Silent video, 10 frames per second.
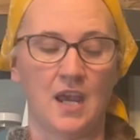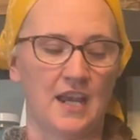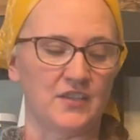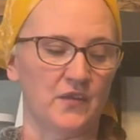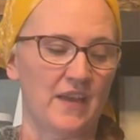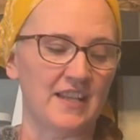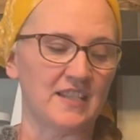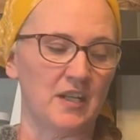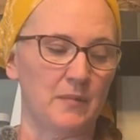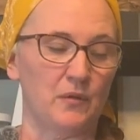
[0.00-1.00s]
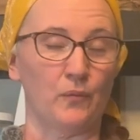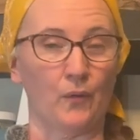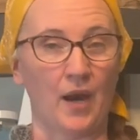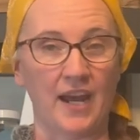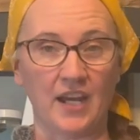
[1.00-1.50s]
And so that's going to be
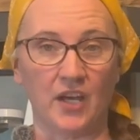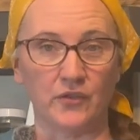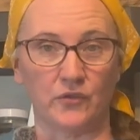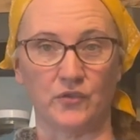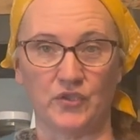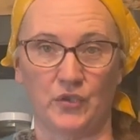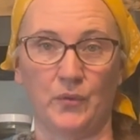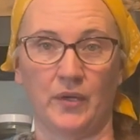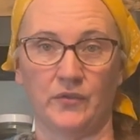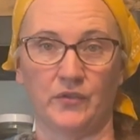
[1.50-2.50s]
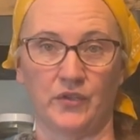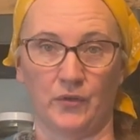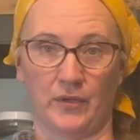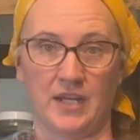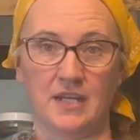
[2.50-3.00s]
right under 200
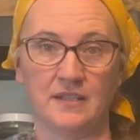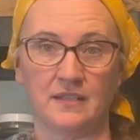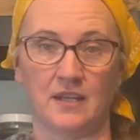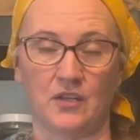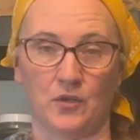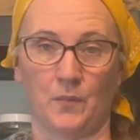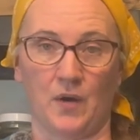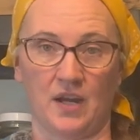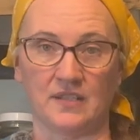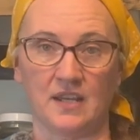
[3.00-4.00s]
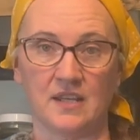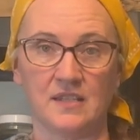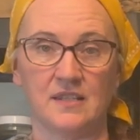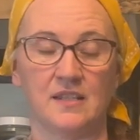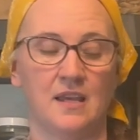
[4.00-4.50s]
degrees in your
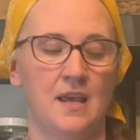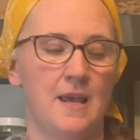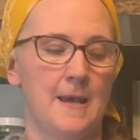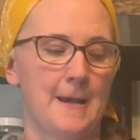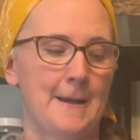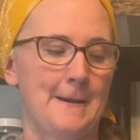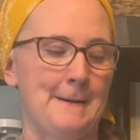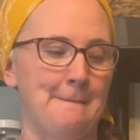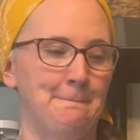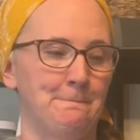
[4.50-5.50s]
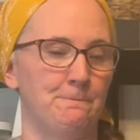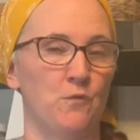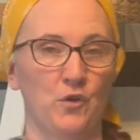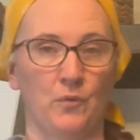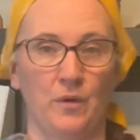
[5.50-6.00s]
process
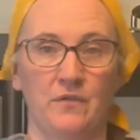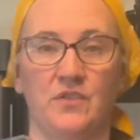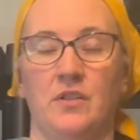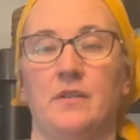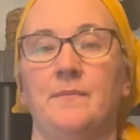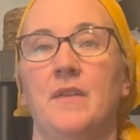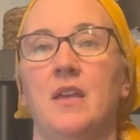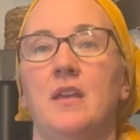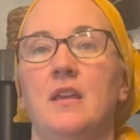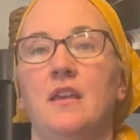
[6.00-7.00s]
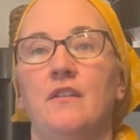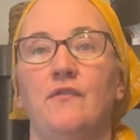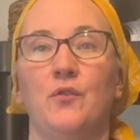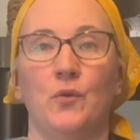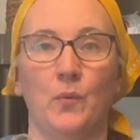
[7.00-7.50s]
for your roaster.
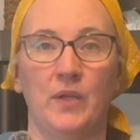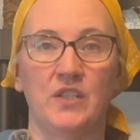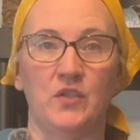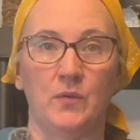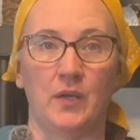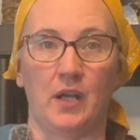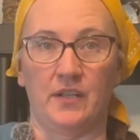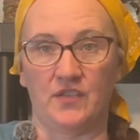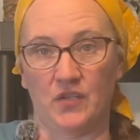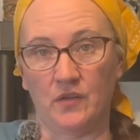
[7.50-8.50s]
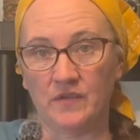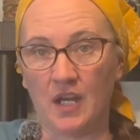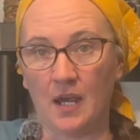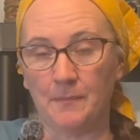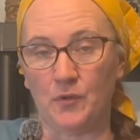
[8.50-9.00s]
If you're going to do it on a
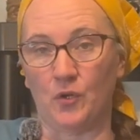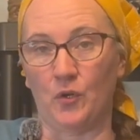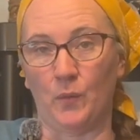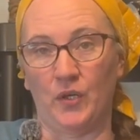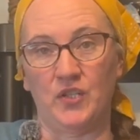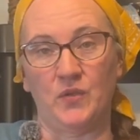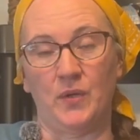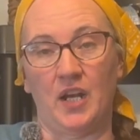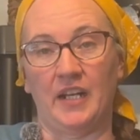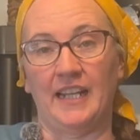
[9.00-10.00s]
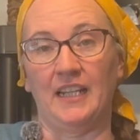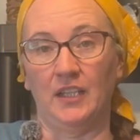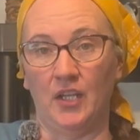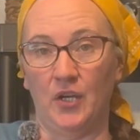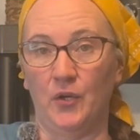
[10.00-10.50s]
stovetop, you're going to want to do it on a
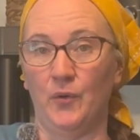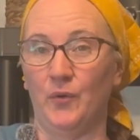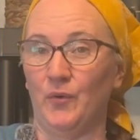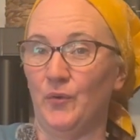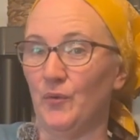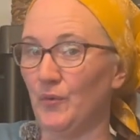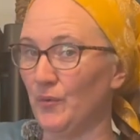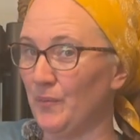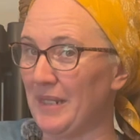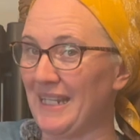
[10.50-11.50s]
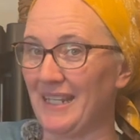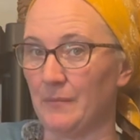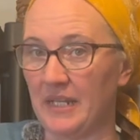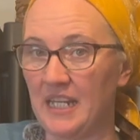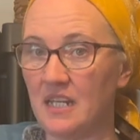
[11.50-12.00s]
low,
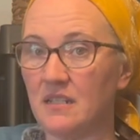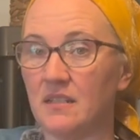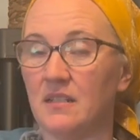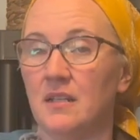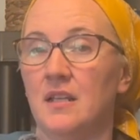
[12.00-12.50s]
medium heat.